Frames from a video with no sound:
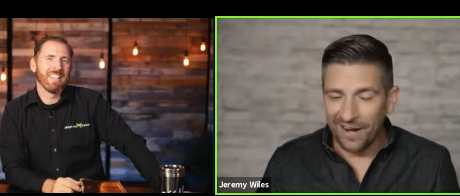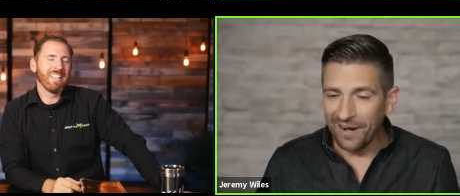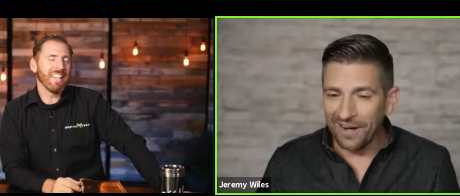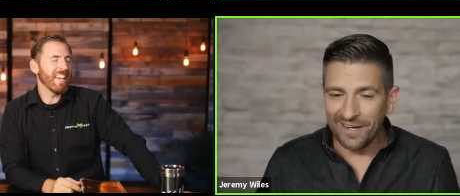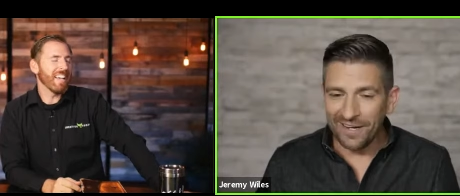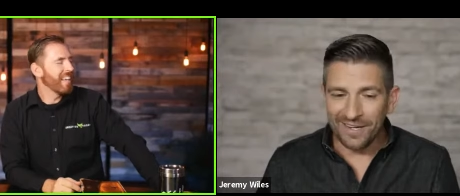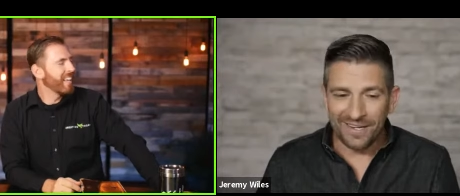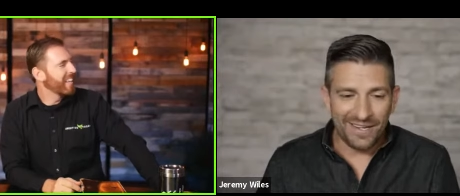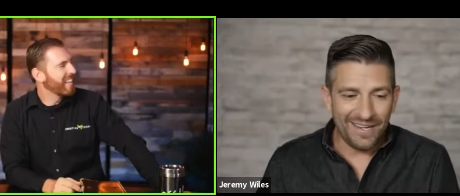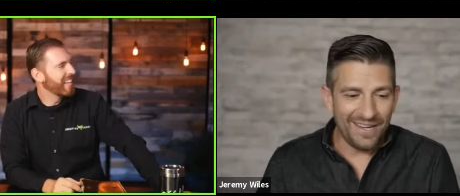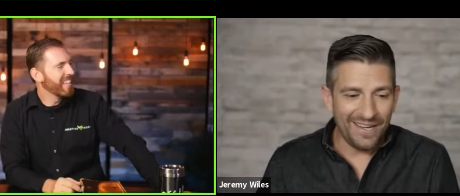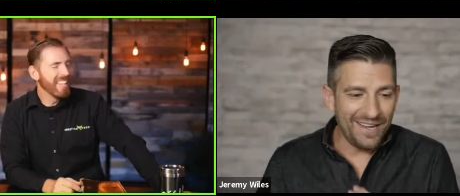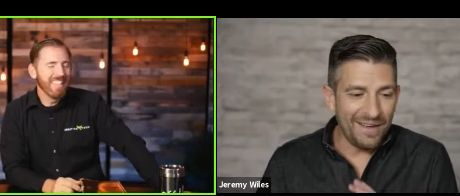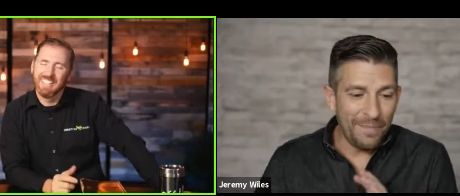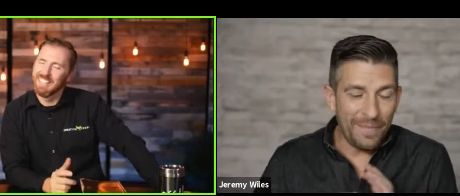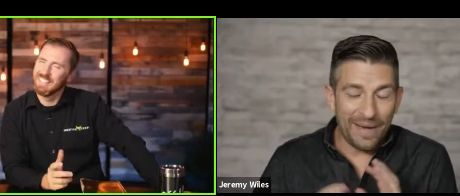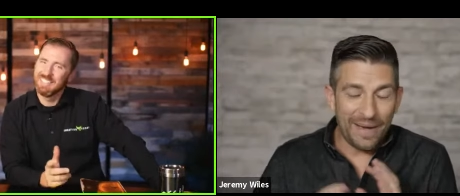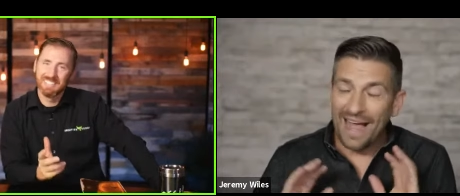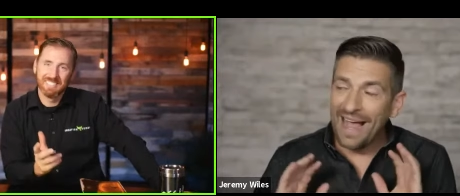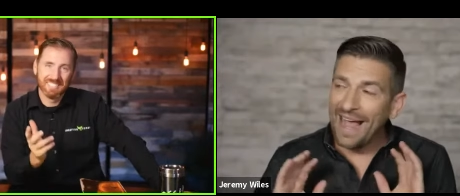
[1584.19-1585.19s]
Speaker 1: Eric,
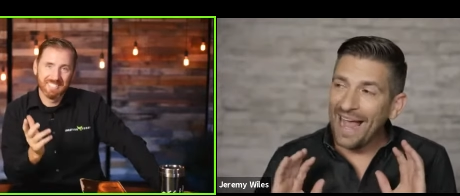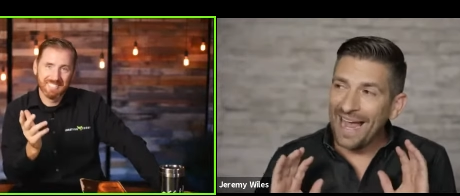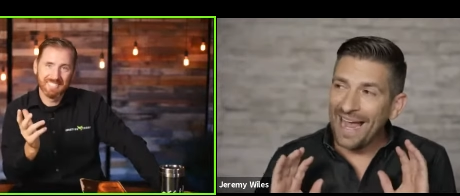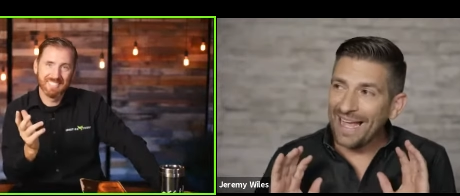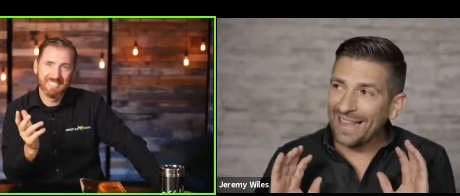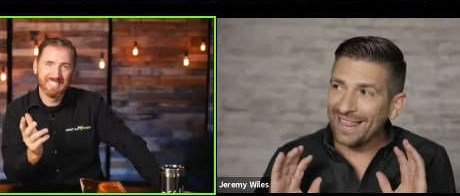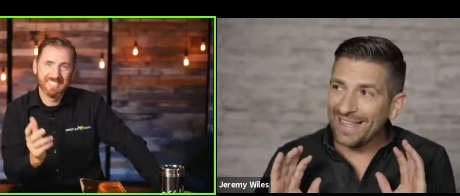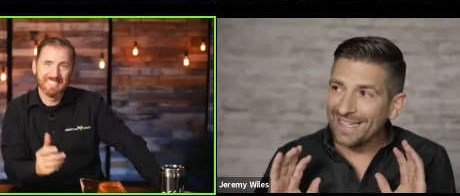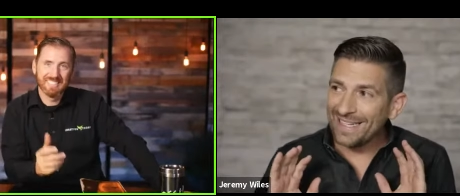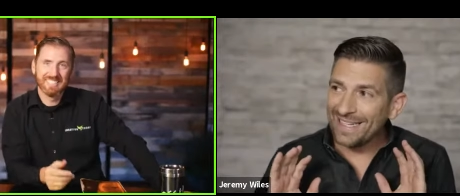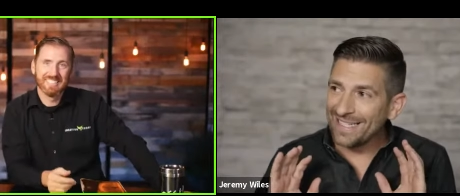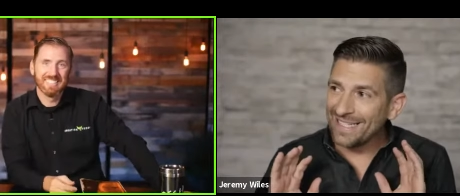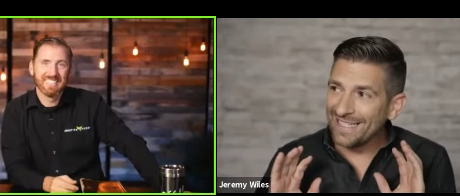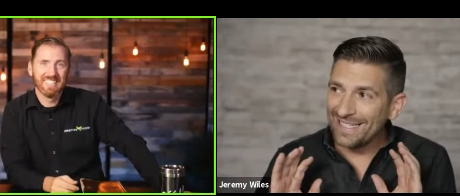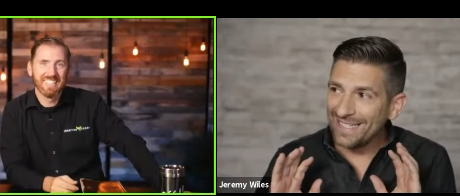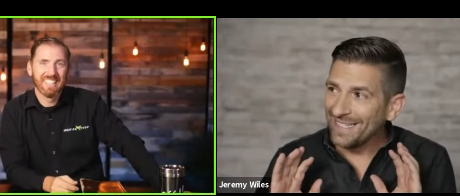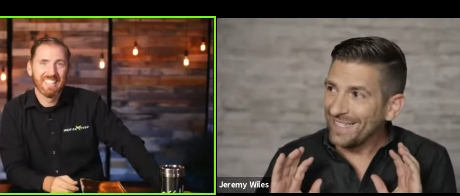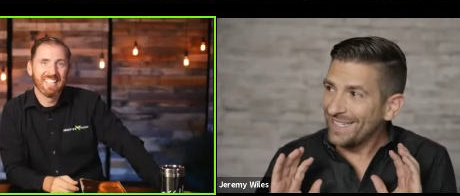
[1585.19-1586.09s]
but I had this